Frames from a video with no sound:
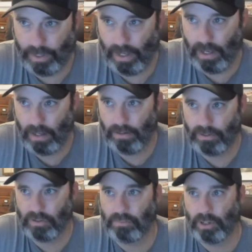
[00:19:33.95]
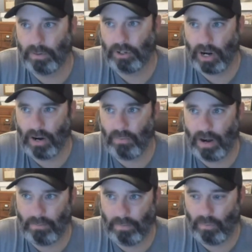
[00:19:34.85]
And this is pre-Trout,
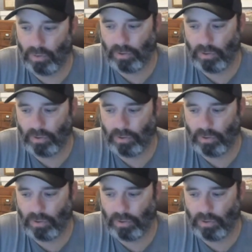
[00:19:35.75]
right before